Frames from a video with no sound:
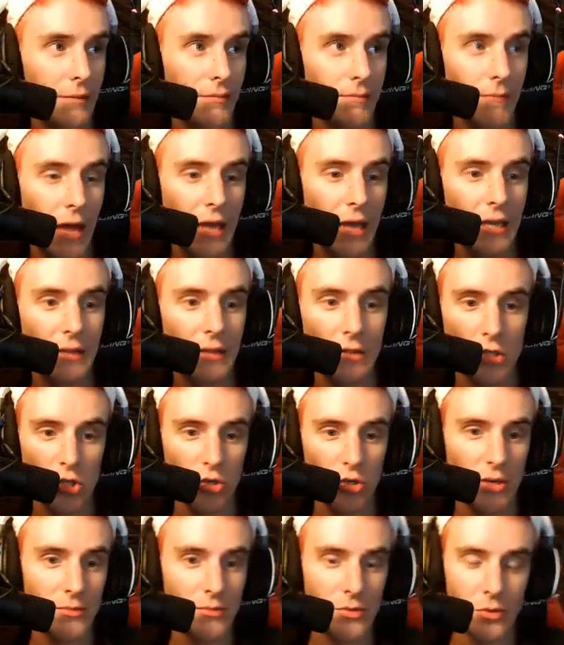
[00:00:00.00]
ending the
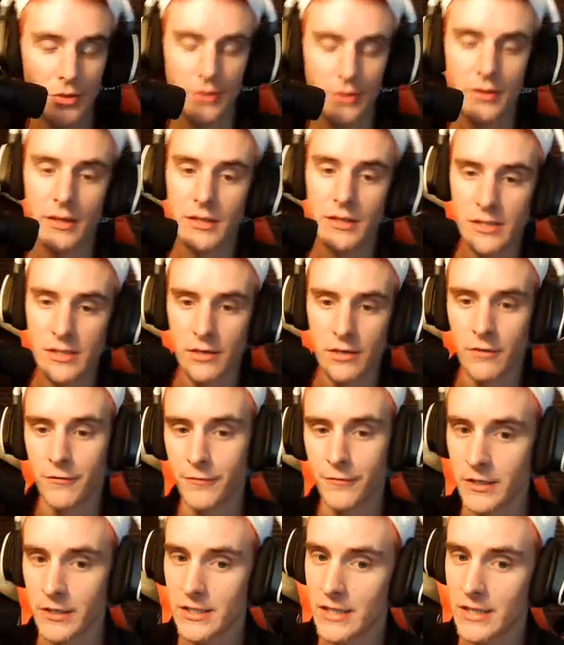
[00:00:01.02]
stream sort of thing. So
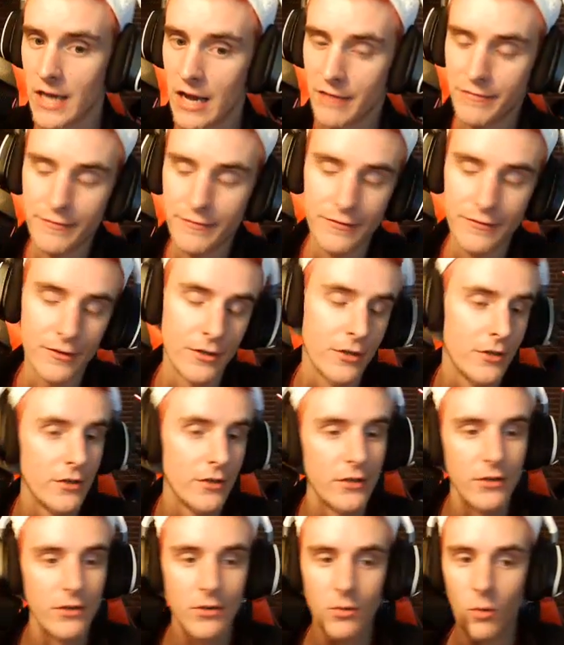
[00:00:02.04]
first off,
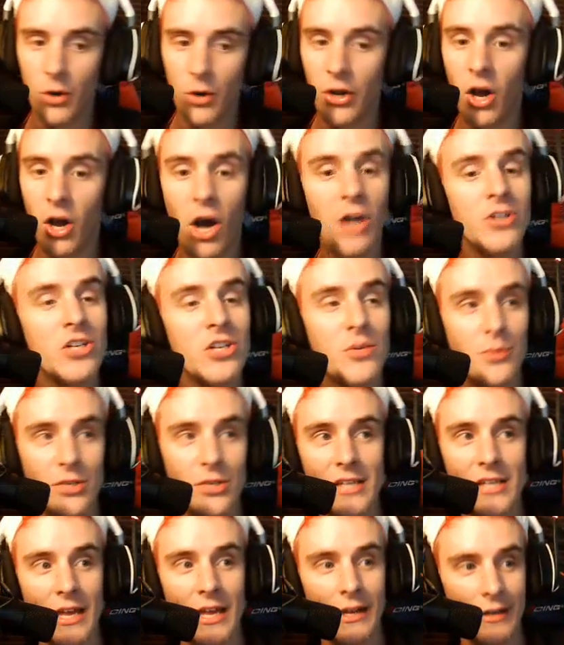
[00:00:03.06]

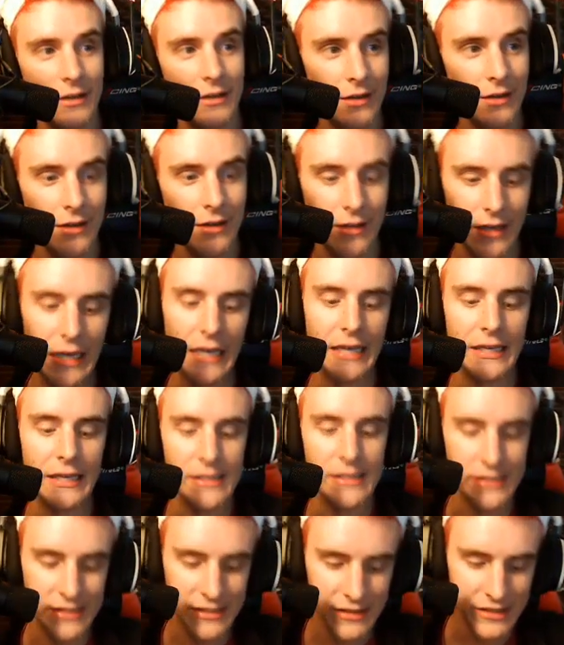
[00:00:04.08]
100%
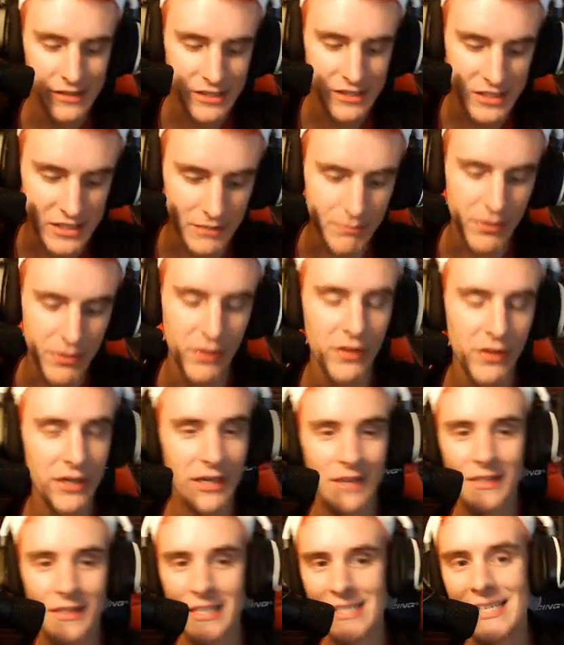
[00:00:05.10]
is
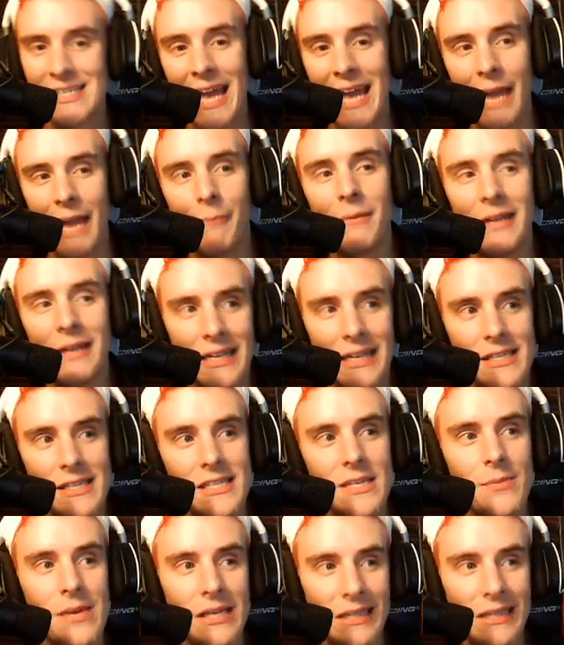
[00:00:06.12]
stability. This game needs
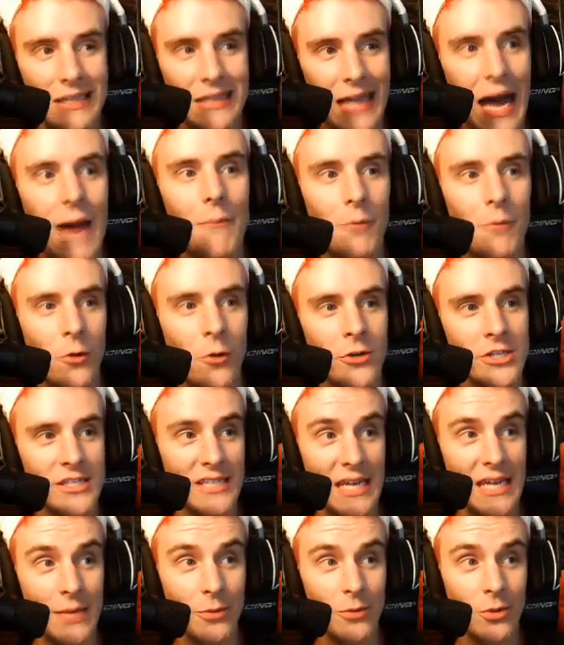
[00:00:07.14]
to be a lot more
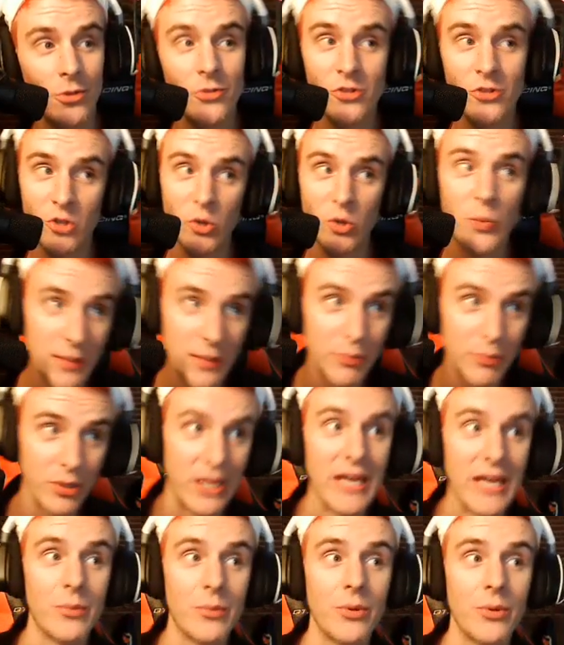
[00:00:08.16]
stable to be
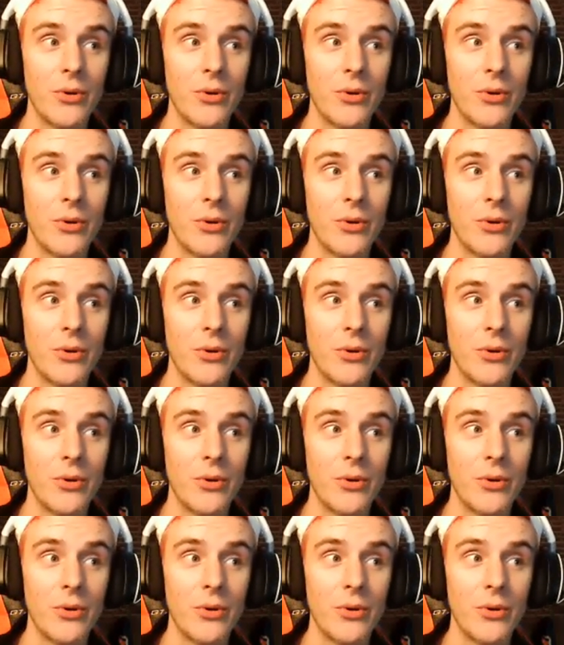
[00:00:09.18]
playable.